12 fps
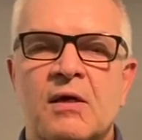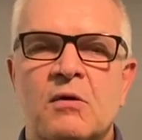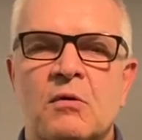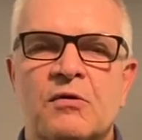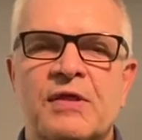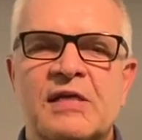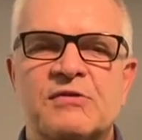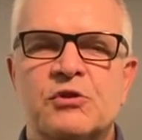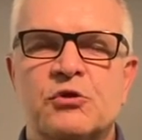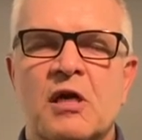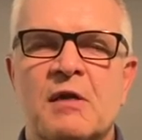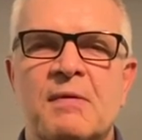Well, thanks for
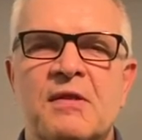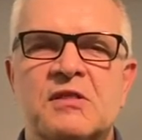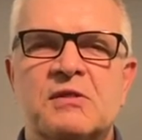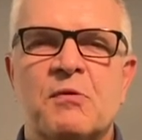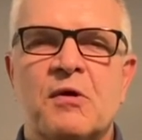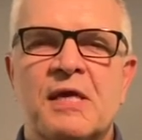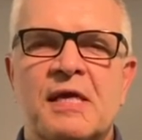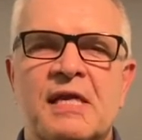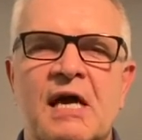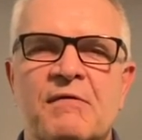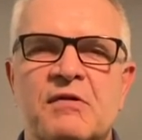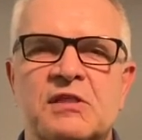joining me this morning, and
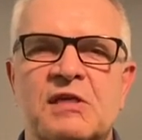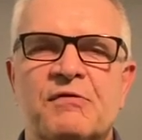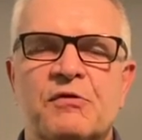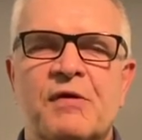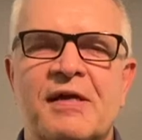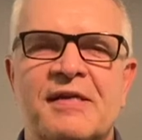have yourself a great